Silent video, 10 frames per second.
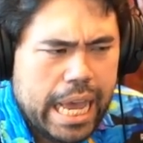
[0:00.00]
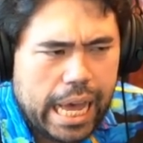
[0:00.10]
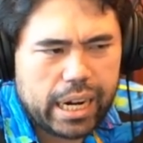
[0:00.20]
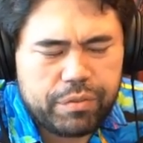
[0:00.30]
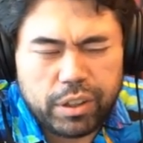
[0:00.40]

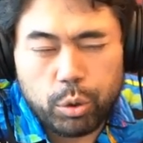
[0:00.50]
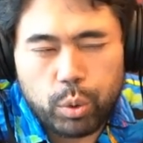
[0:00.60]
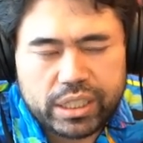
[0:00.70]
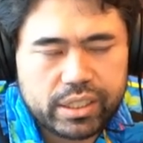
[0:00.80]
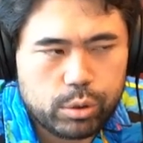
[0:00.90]
And I felt that
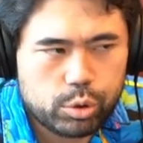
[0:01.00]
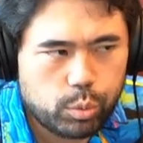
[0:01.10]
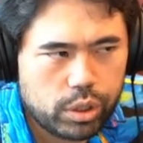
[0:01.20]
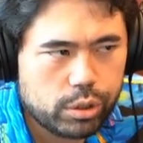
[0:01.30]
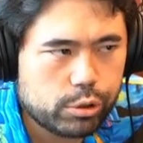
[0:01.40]
Wesley was
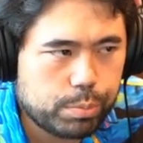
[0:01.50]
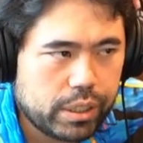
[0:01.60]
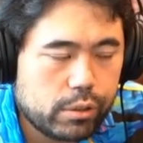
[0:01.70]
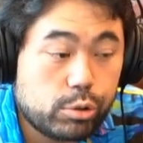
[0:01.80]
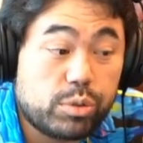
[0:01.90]
one of those
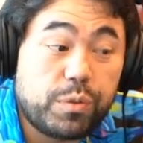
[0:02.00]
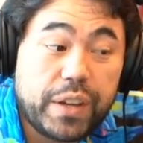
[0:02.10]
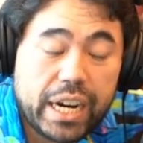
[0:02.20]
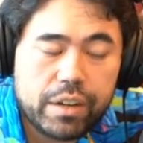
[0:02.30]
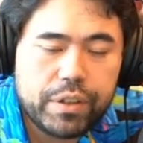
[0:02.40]
players who's
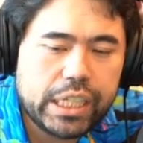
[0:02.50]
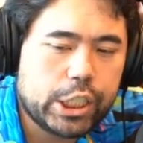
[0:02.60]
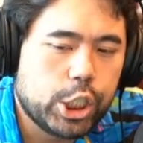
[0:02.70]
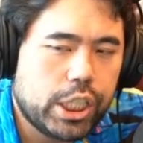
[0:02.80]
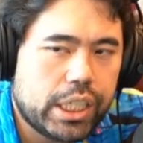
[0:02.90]
very, very
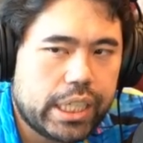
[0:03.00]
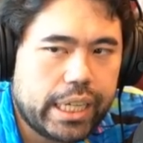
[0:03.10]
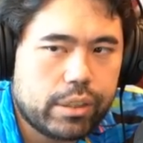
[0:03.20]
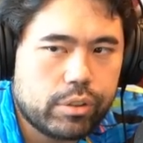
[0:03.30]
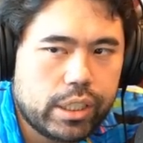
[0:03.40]
good at
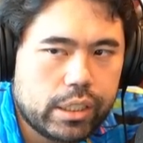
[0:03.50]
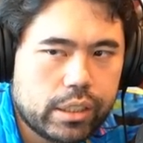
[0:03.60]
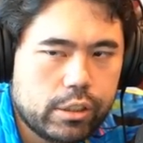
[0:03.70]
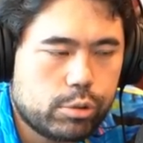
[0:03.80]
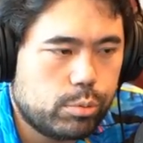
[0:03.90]
handling. I
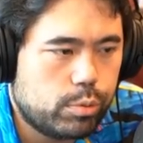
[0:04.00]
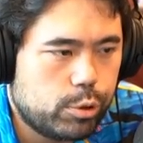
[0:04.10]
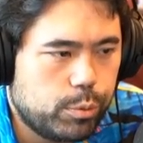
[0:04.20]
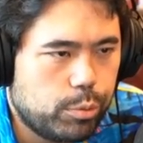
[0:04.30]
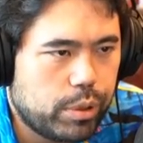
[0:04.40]
think it's
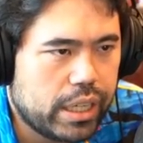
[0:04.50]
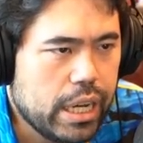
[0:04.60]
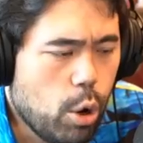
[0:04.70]
smooth bread.